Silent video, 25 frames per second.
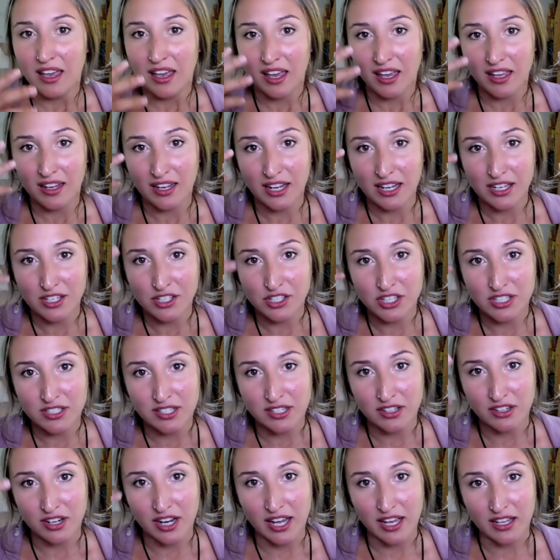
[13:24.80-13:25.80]
And as she's
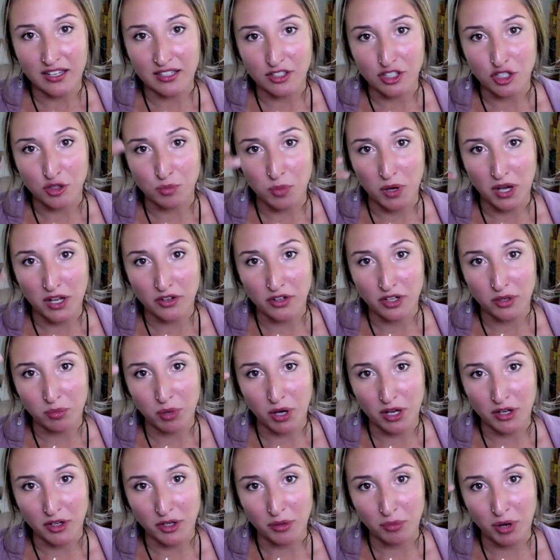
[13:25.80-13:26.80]
in her head and she's
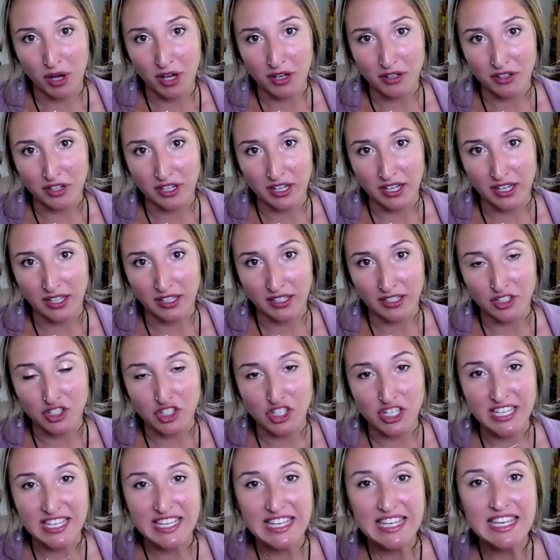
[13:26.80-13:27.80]
pondering,
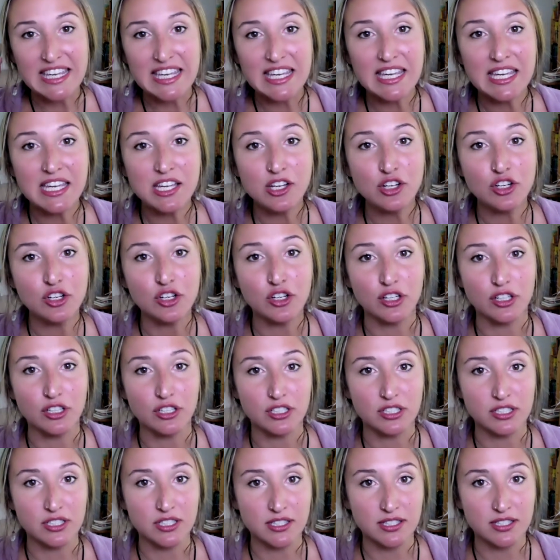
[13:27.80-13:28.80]
she
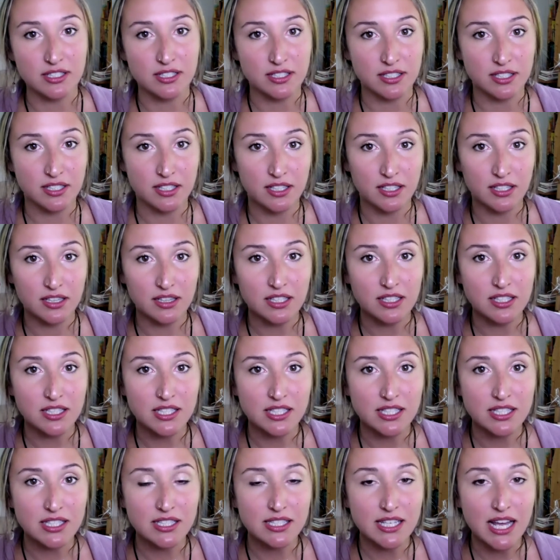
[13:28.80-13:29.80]
hears the
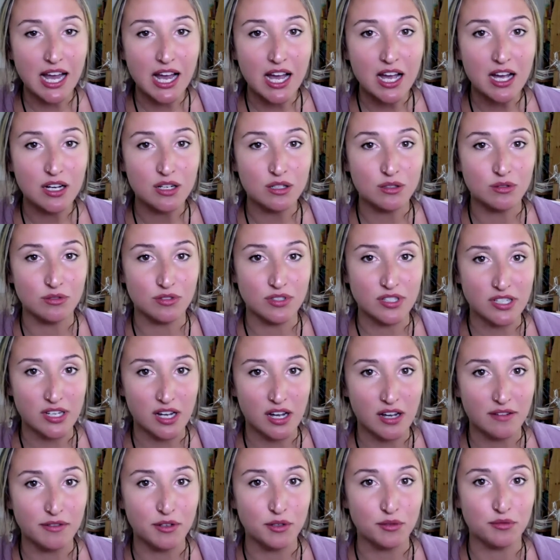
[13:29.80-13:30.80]
sound
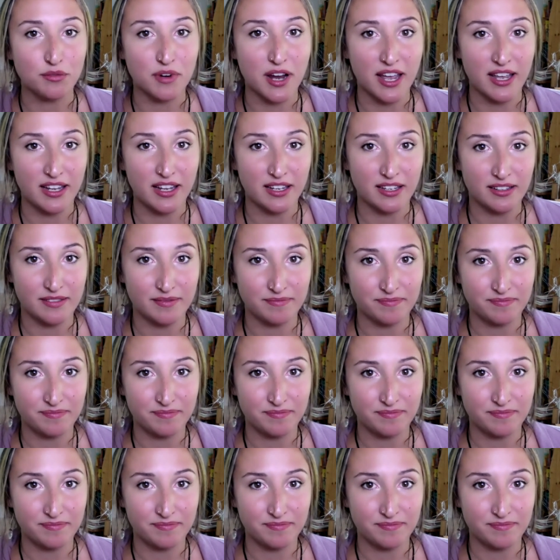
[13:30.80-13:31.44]
of a wren.